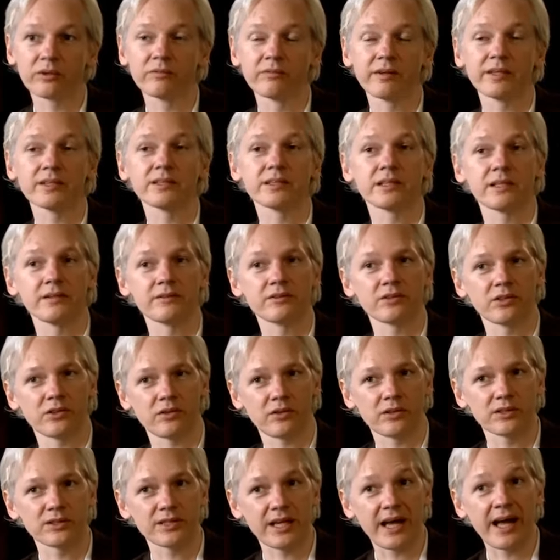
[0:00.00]
investigative
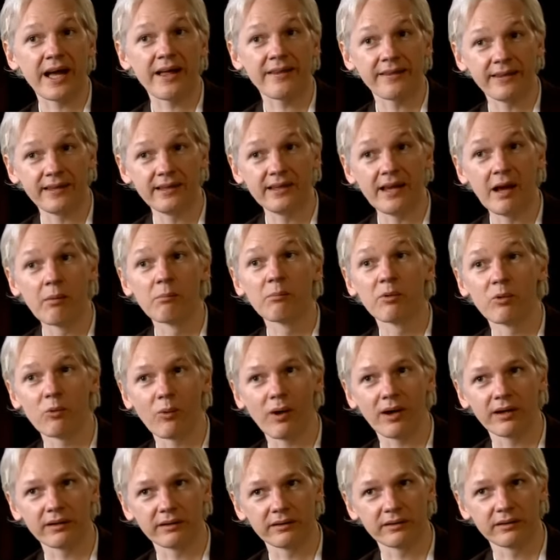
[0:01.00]
journalists are the number
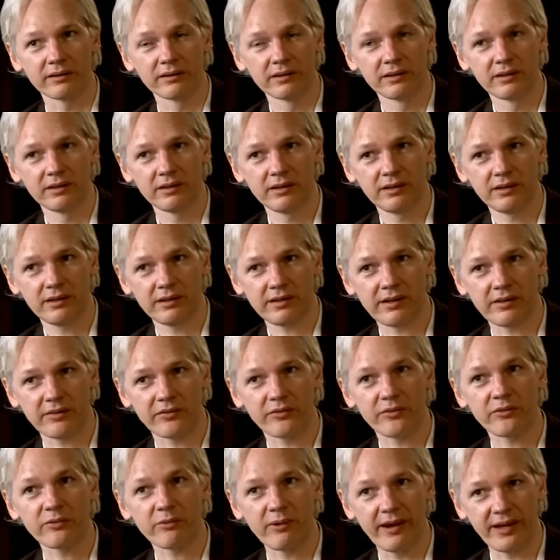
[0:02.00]
one
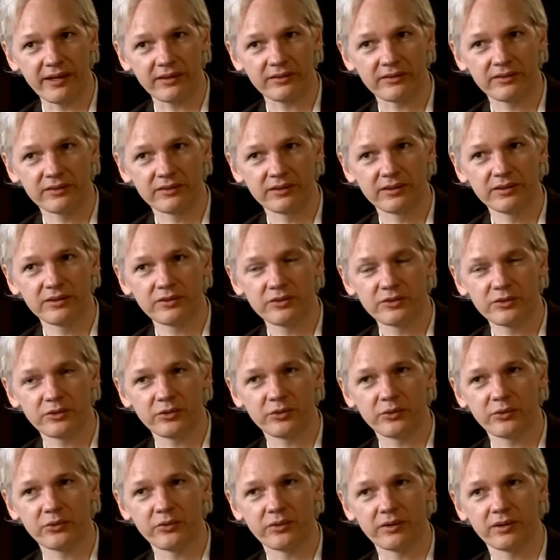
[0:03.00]
threat
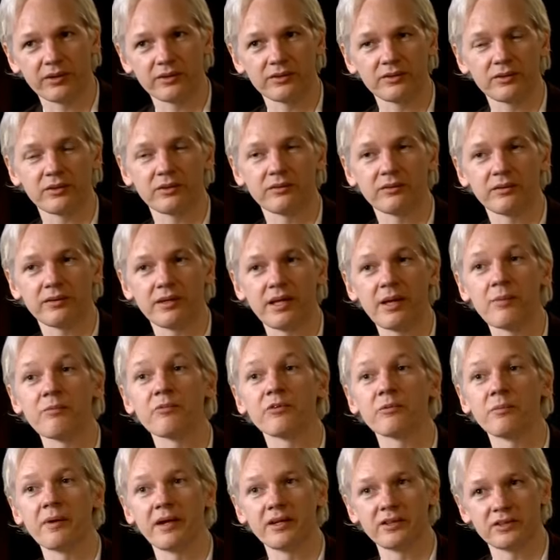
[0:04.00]
to the sort of
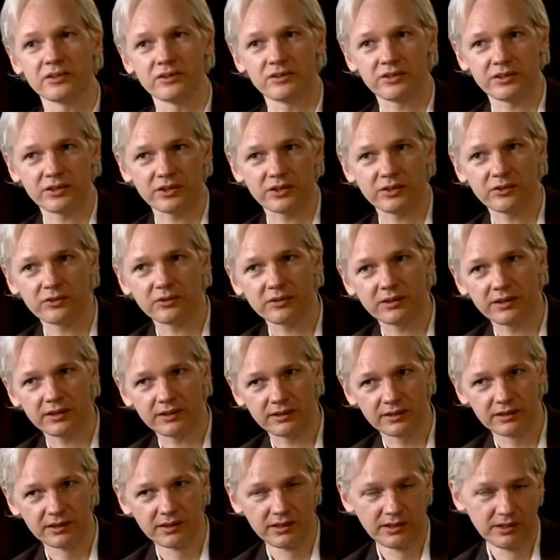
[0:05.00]
information security
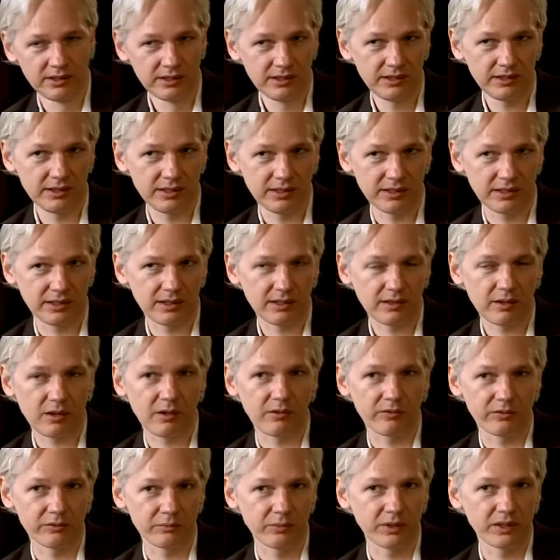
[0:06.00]

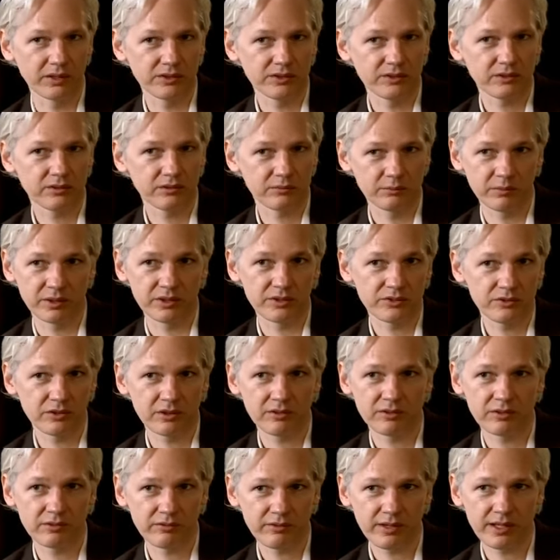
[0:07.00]
of the Ministry
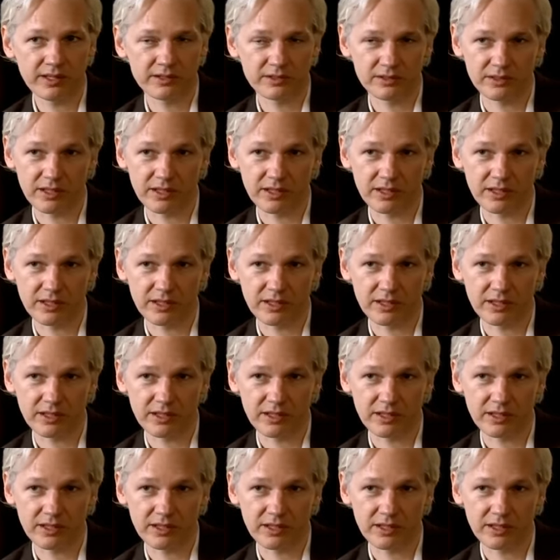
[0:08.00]
of Defence.